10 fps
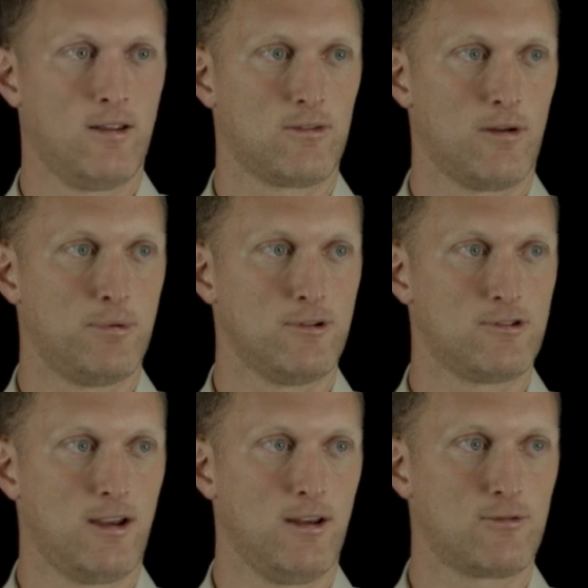So I'll put
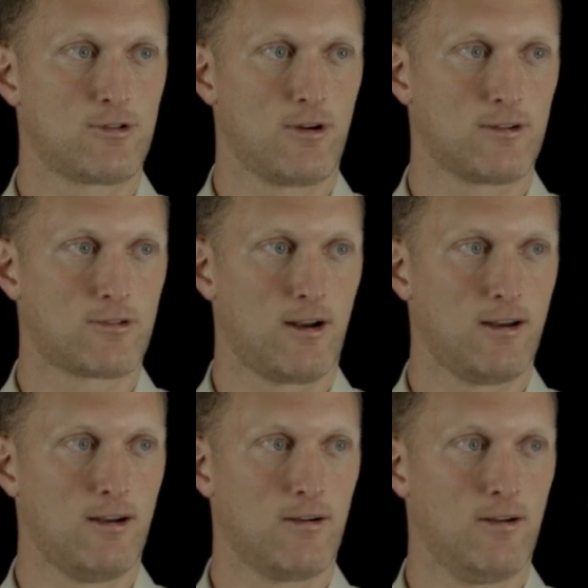chain of trust right
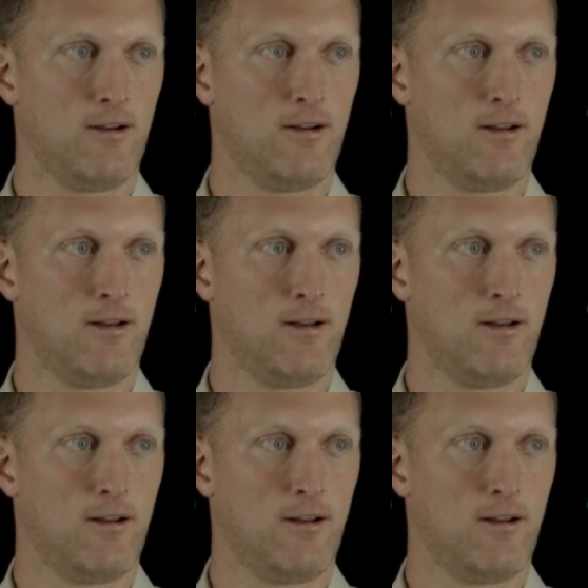here.